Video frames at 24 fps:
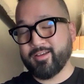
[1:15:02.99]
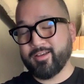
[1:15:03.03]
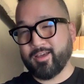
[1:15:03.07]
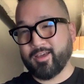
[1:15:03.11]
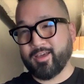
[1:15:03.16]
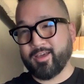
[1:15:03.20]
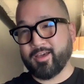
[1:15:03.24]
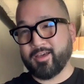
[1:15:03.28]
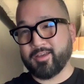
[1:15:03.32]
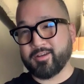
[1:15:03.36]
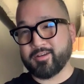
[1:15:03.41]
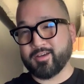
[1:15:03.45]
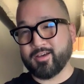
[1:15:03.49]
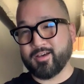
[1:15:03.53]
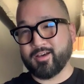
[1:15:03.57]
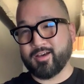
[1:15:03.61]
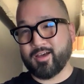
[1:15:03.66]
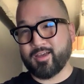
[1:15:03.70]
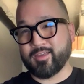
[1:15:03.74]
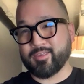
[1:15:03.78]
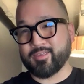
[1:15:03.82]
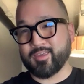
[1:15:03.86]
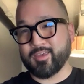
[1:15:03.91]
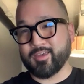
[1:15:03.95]
And uh,
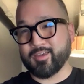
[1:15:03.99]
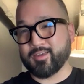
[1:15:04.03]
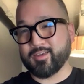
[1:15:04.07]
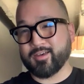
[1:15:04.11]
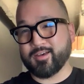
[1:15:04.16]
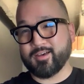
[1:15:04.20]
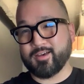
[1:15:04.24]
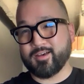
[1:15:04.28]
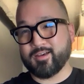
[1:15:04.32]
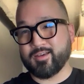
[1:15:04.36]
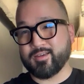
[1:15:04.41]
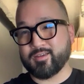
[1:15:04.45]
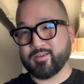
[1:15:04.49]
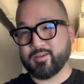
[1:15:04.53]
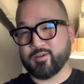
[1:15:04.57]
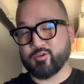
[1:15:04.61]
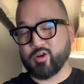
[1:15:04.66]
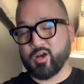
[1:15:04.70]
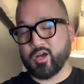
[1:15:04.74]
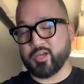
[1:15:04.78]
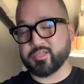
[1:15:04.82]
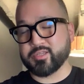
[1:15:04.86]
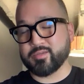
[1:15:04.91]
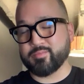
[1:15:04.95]
I think uh, you're
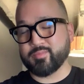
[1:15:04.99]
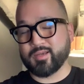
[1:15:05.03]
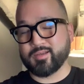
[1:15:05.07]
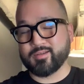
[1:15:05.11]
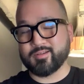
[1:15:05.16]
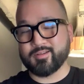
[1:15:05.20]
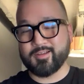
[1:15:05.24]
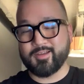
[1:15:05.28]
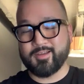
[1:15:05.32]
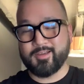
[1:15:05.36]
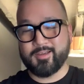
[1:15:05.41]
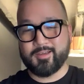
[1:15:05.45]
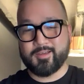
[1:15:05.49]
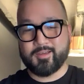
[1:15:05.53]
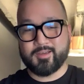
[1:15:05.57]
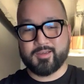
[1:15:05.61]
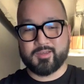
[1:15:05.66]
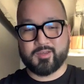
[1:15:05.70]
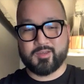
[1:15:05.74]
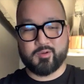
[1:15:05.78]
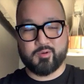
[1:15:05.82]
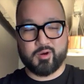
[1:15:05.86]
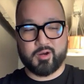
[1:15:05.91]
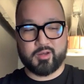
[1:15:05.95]
awesome, and
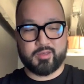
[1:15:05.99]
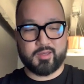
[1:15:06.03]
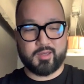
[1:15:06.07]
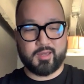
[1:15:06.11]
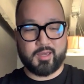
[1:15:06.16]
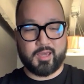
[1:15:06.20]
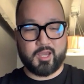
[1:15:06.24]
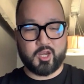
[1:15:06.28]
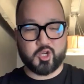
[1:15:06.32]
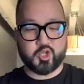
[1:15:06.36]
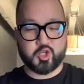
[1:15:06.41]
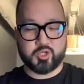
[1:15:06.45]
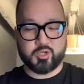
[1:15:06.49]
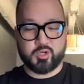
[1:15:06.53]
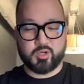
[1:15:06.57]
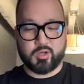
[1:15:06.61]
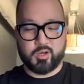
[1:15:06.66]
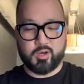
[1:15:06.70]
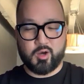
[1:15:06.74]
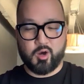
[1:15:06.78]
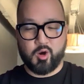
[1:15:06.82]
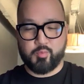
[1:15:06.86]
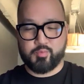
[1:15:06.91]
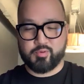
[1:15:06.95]
you are the Asian
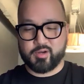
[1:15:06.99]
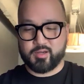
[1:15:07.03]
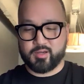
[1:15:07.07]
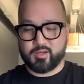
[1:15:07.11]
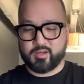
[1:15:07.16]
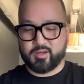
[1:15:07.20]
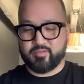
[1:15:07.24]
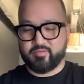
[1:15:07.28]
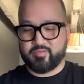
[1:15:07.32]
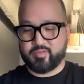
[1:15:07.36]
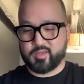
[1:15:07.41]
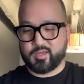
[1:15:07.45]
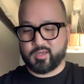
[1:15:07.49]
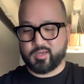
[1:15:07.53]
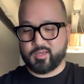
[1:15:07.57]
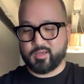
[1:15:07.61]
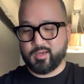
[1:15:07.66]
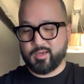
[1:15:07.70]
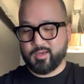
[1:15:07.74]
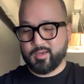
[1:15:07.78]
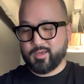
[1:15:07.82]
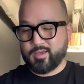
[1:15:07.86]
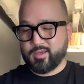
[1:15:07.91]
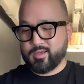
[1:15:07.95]
Oprah of the
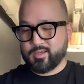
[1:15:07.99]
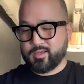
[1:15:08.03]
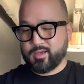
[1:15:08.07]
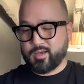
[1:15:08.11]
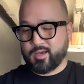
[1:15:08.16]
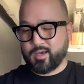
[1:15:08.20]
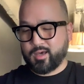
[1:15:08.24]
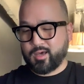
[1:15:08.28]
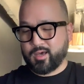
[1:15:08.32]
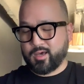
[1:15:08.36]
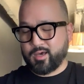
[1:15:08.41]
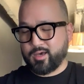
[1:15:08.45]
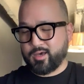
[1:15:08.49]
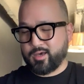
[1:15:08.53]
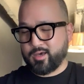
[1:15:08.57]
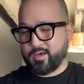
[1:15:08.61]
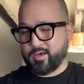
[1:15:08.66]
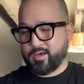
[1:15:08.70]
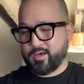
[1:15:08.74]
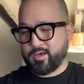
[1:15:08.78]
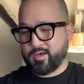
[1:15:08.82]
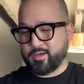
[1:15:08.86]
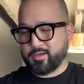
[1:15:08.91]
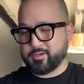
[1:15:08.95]
uh,
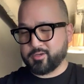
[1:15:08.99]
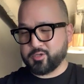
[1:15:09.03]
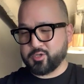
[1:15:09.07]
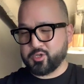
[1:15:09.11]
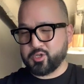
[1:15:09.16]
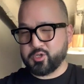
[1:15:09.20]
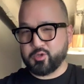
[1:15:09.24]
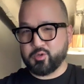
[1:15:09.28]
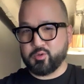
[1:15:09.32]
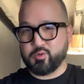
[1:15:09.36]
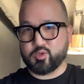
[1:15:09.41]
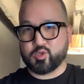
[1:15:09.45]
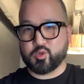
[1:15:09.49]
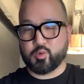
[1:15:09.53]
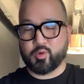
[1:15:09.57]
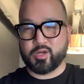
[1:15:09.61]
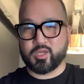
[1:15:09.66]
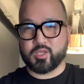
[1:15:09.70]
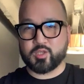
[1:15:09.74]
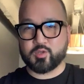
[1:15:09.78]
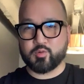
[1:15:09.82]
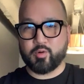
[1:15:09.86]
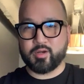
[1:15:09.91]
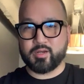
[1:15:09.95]
uh, new
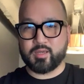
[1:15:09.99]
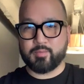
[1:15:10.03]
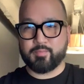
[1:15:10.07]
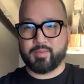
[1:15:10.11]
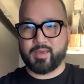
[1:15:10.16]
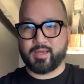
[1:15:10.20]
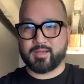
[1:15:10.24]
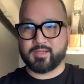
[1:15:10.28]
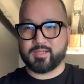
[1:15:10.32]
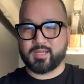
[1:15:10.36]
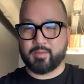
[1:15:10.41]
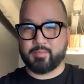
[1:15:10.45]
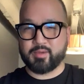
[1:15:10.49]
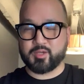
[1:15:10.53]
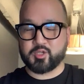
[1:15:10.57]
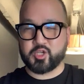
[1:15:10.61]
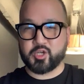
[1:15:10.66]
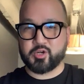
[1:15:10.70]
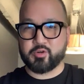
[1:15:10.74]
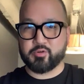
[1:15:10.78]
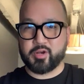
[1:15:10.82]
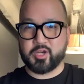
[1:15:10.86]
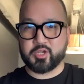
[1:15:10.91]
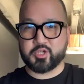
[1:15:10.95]
twenty twenty pandemic
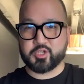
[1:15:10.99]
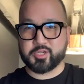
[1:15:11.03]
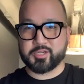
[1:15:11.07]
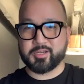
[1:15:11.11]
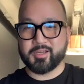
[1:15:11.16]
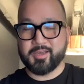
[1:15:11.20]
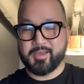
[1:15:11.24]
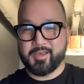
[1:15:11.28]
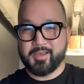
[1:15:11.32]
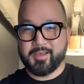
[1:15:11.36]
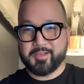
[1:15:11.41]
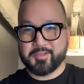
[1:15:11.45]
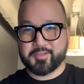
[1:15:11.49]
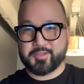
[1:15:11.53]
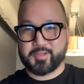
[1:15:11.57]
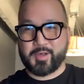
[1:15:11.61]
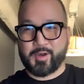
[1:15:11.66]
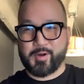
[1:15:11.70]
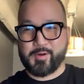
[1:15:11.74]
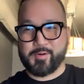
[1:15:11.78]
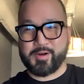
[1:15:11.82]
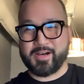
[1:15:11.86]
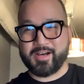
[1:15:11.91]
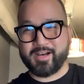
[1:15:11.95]
generation.
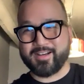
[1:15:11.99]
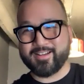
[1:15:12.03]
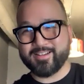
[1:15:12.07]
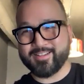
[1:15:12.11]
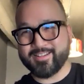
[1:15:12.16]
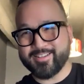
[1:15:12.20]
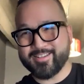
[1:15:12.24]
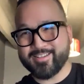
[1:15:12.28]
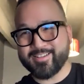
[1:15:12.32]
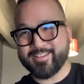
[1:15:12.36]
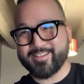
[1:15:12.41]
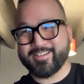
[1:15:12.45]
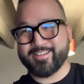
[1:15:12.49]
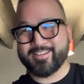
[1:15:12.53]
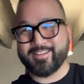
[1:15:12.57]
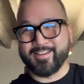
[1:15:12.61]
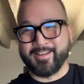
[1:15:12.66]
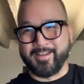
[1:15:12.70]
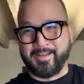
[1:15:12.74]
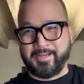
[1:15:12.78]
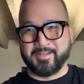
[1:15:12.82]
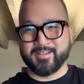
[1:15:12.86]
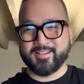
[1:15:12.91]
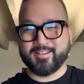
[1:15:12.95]
So uh,
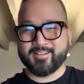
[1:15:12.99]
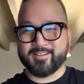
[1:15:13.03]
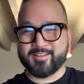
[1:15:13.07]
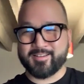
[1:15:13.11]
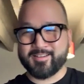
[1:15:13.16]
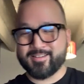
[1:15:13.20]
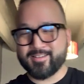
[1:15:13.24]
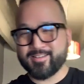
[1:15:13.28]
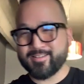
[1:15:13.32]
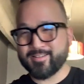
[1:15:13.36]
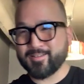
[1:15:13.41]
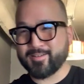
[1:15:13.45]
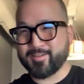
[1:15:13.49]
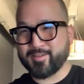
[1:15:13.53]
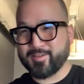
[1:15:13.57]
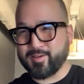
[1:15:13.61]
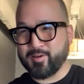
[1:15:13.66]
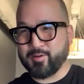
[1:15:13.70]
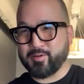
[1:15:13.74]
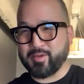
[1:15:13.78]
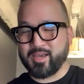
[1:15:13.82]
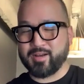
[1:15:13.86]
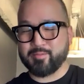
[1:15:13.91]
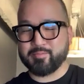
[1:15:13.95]
go
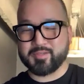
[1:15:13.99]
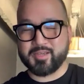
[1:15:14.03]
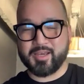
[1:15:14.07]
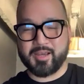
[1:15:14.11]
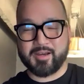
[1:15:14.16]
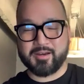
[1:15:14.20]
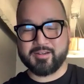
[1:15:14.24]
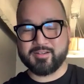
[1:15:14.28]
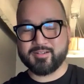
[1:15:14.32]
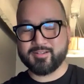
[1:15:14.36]
get him, Tiger.